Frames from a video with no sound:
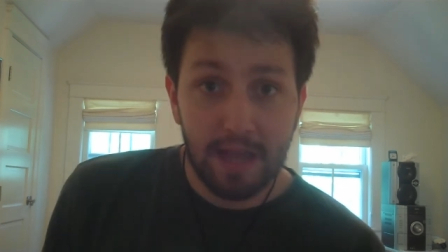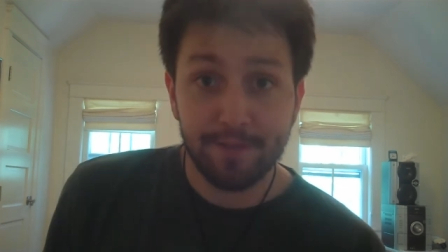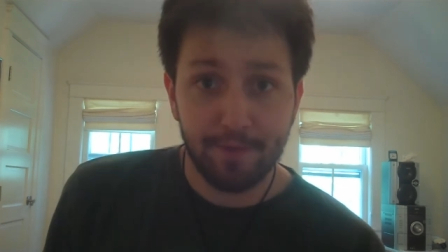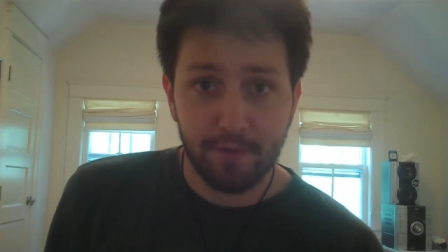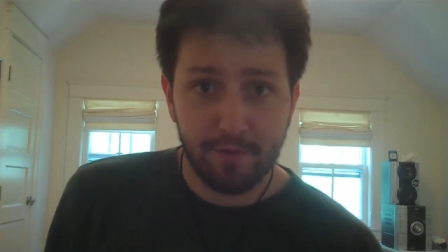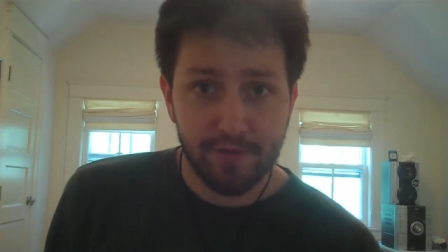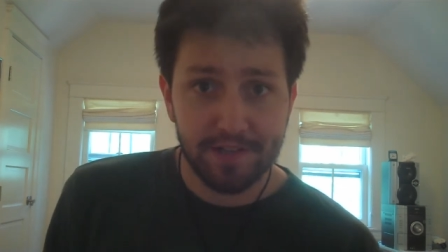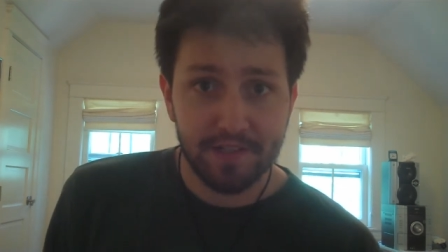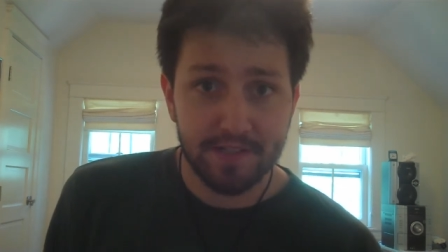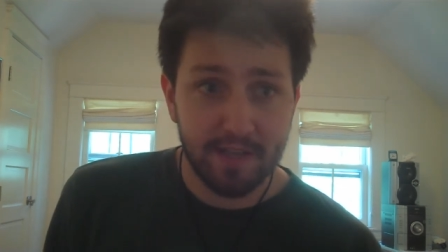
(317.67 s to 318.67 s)
As for the
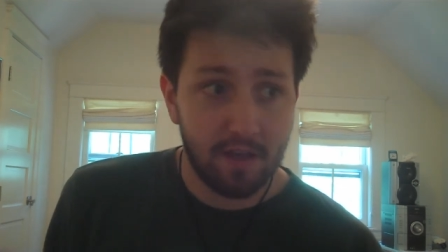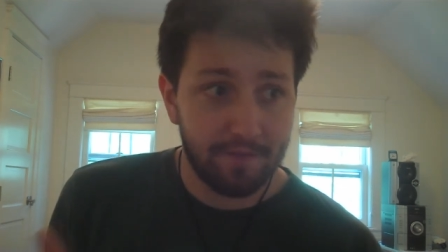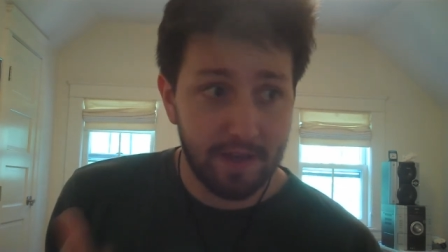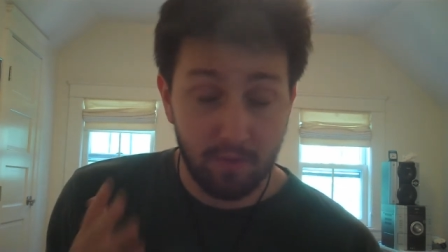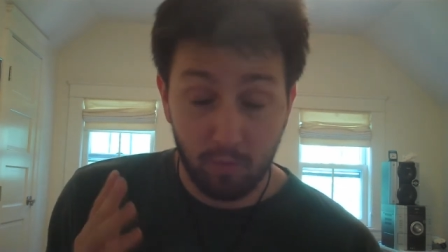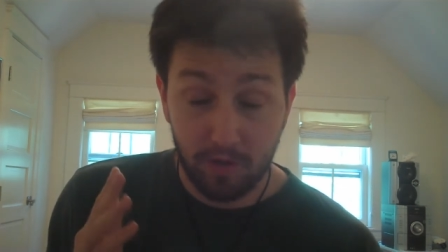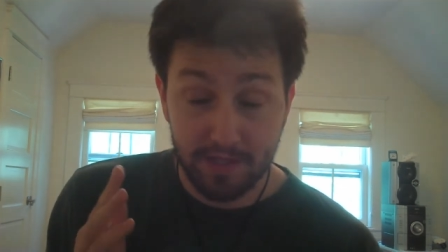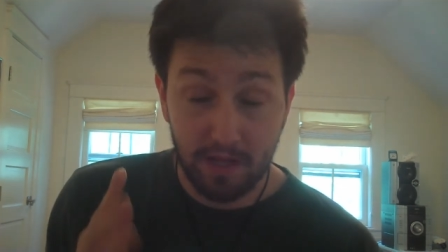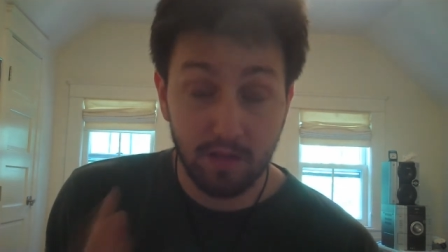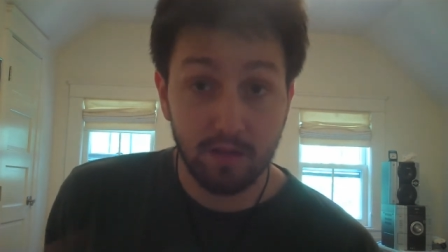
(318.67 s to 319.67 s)
Rifftrax itself, it
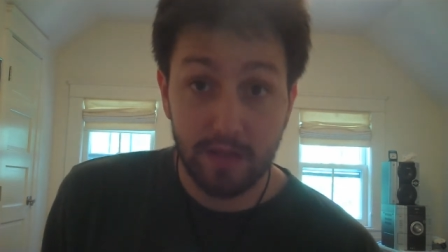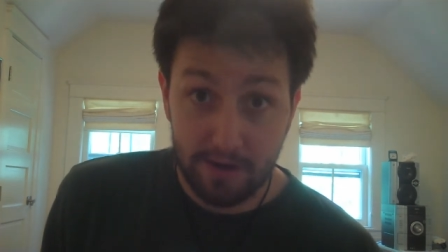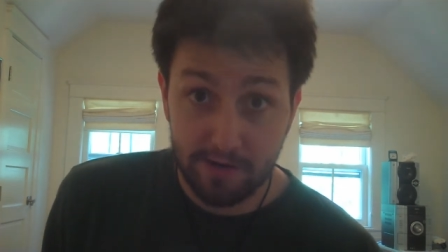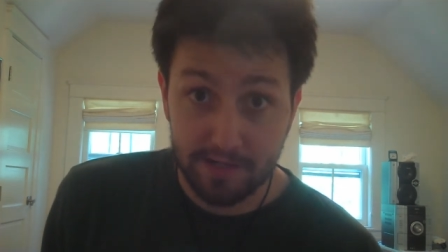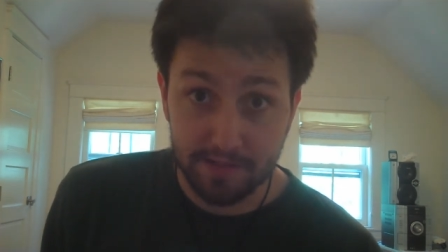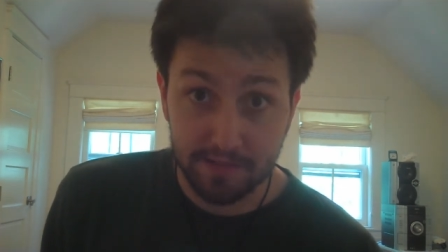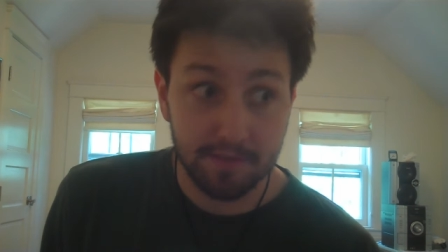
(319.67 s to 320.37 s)
was hilarious.